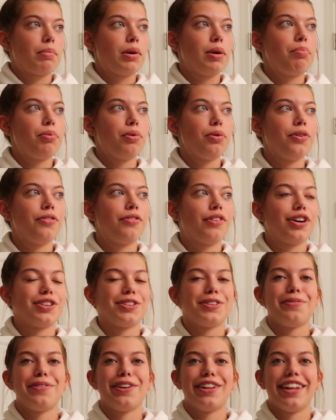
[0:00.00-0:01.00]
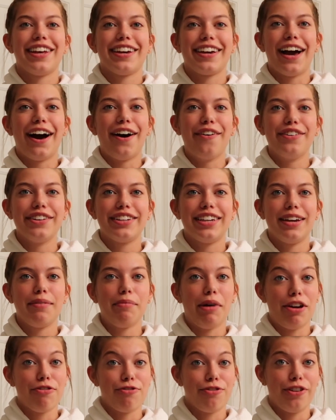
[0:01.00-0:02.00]
people have also been like
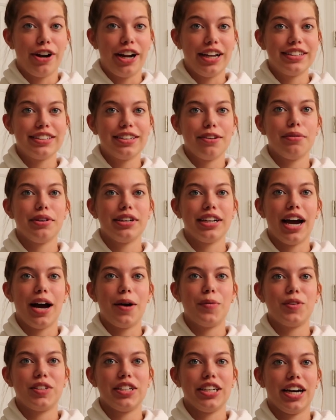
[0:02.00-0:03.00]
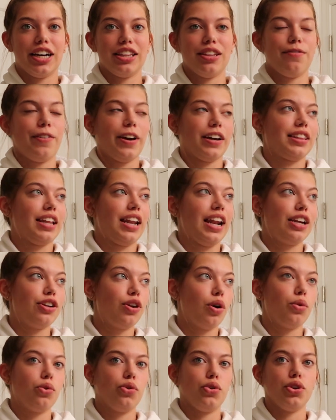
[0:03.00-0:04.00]
commenting, my friends have been commenting on the fact that I
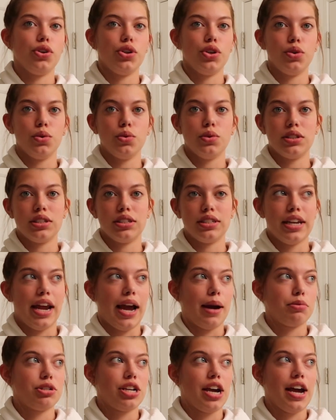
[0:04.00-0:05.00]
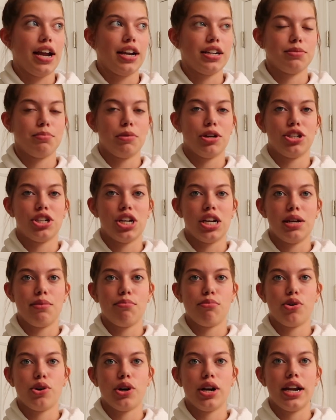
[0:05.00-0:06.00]
don't use Snapchat as much
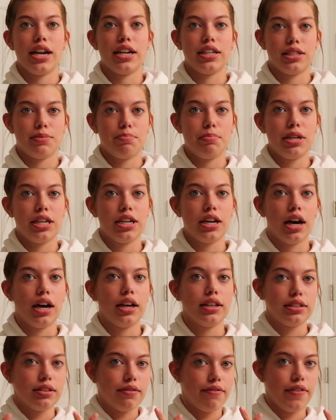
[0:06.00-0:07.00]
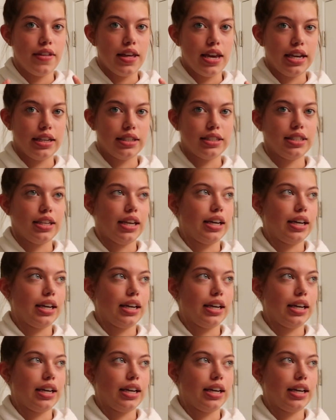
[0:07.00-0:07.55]
anymore and it's because of this.